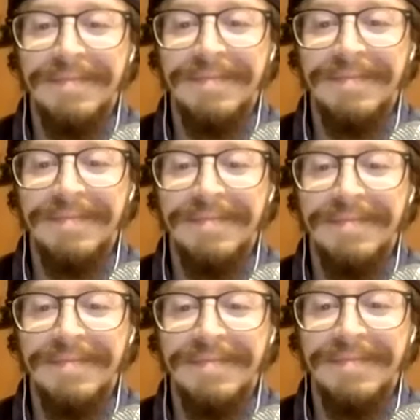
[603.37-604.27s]

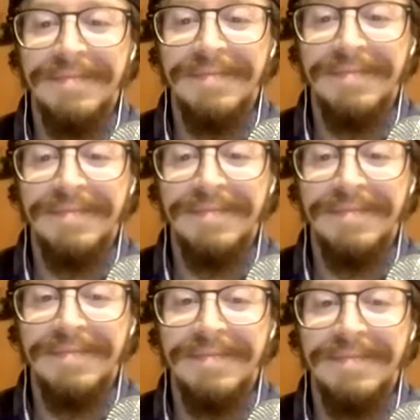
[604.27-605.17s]

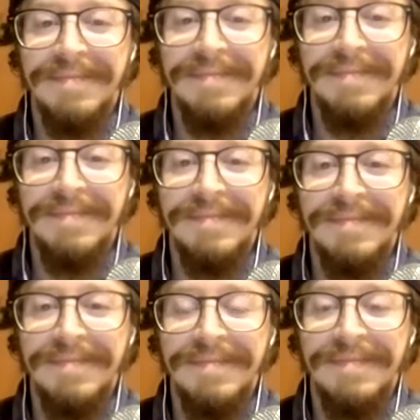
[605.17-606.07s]

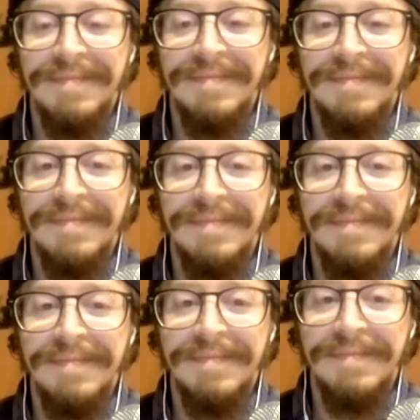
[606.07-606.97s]

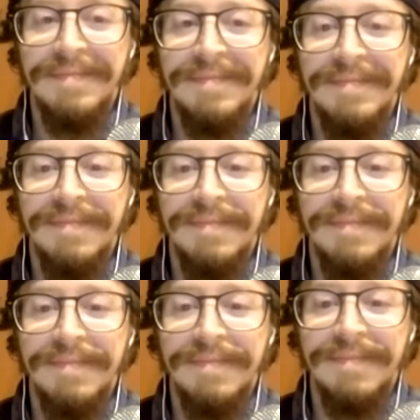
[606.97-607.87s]
[no speech]